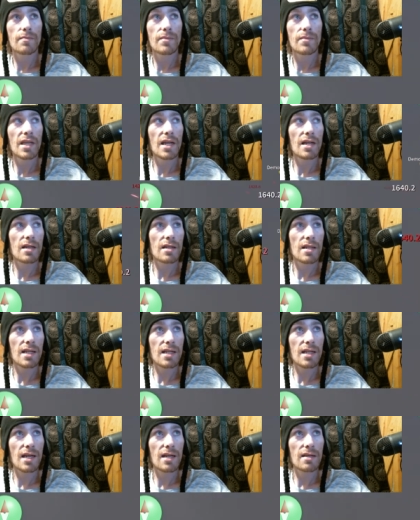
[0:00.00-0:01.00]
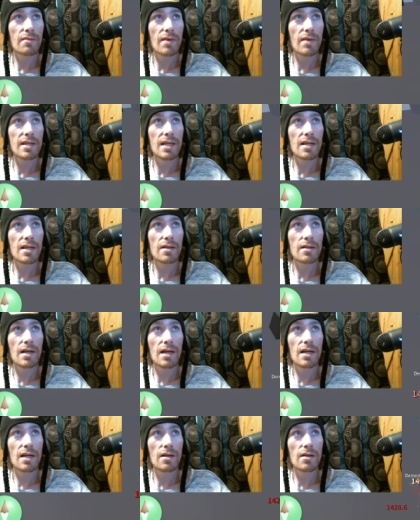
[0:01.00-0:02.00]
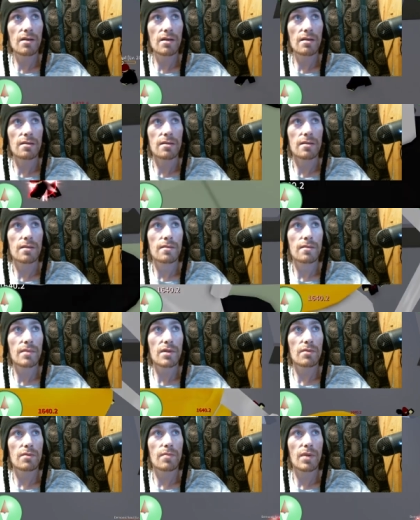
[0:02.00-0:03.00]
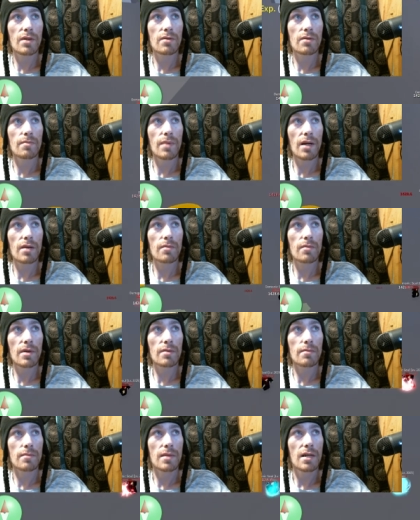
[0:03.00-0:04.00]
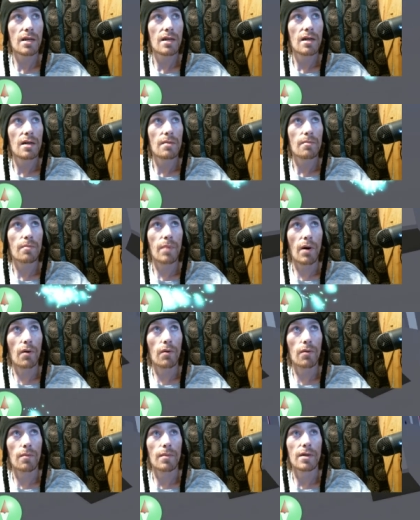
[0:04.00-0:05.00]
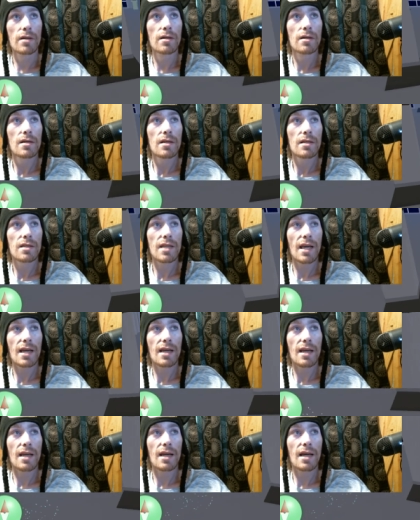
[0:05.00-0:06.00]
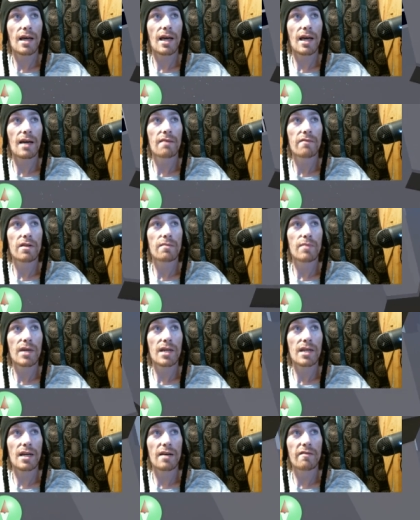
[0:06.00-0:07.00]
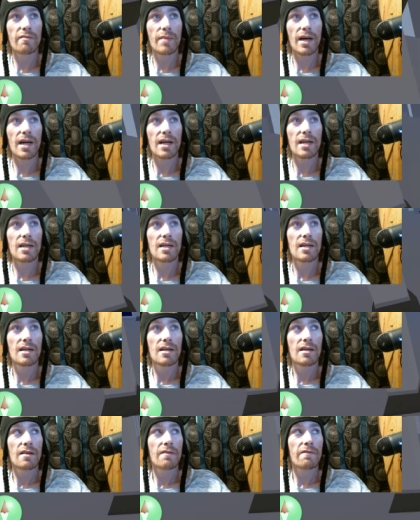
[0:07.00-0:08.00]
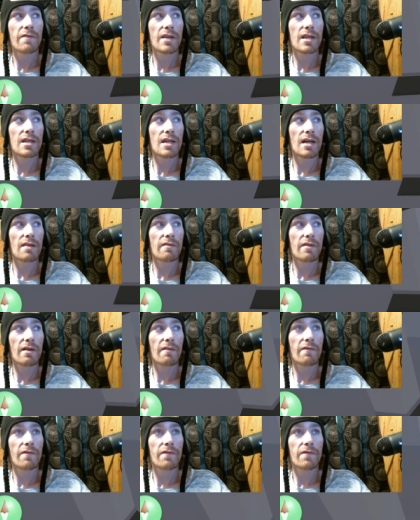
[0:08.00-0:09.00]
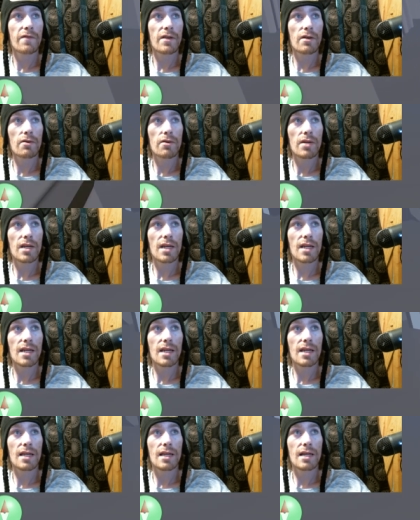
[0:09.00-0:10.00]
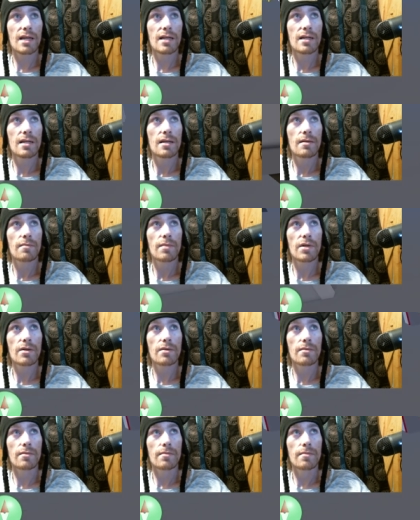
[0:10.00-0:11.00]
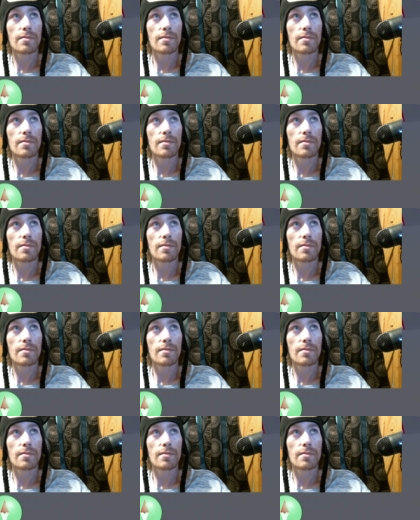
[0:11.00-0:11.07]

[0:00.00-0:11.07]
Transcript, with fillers: Yeah, like that. Right there. Uh, boom, boom, boom, boom, boom. Take every bit of my feet of fury. Boom.